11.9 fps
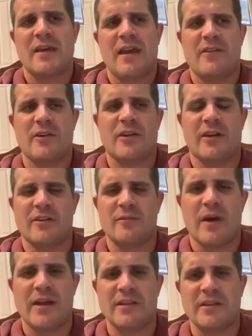And they're kind of
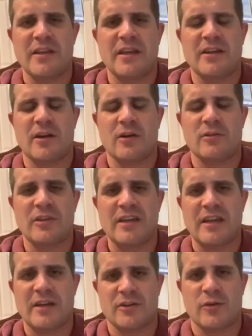my lead in our
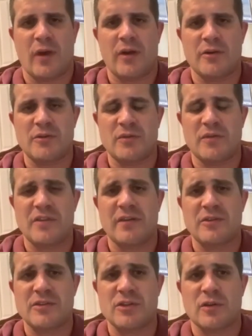lead integrators with the
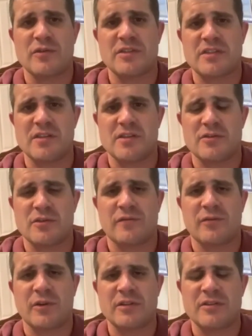different services or
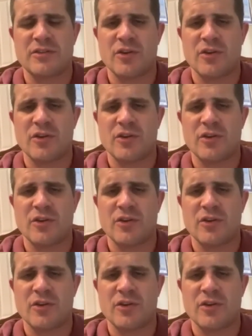different